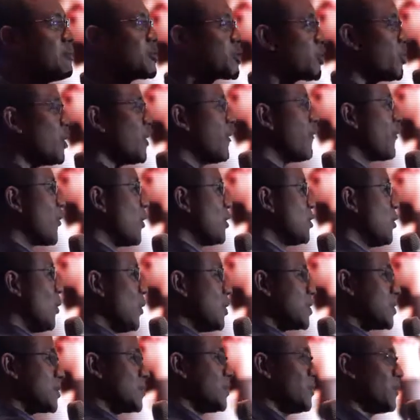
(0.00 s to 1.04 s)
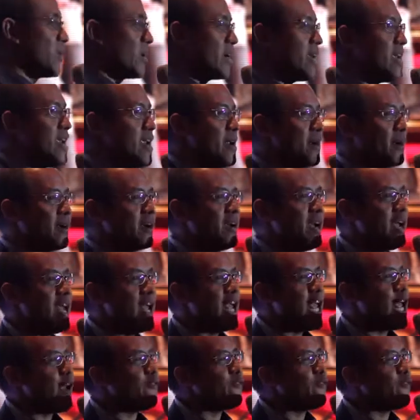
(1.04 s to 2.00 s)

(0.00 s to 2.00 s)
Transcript: I'm sure for those who are here,